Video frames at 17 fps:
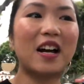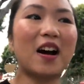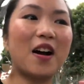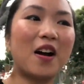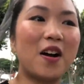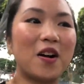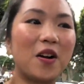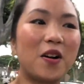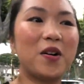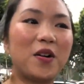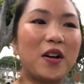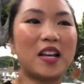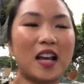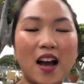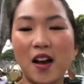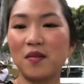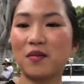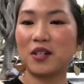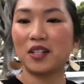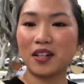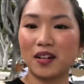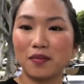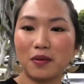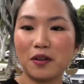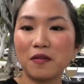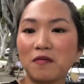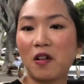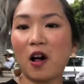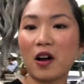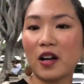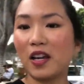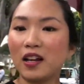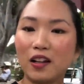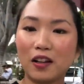uh, yeah, I'm just gonna be
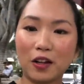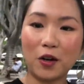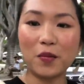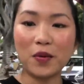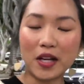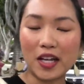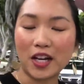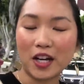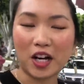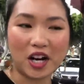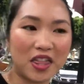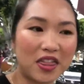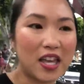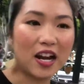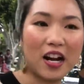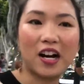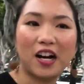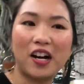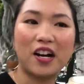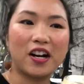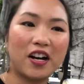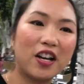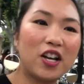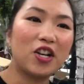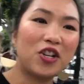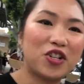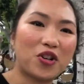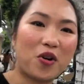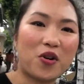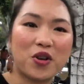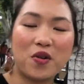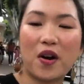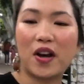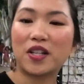vlogging a little bit here and there, showing
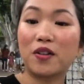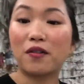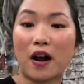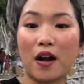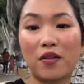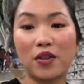you guys around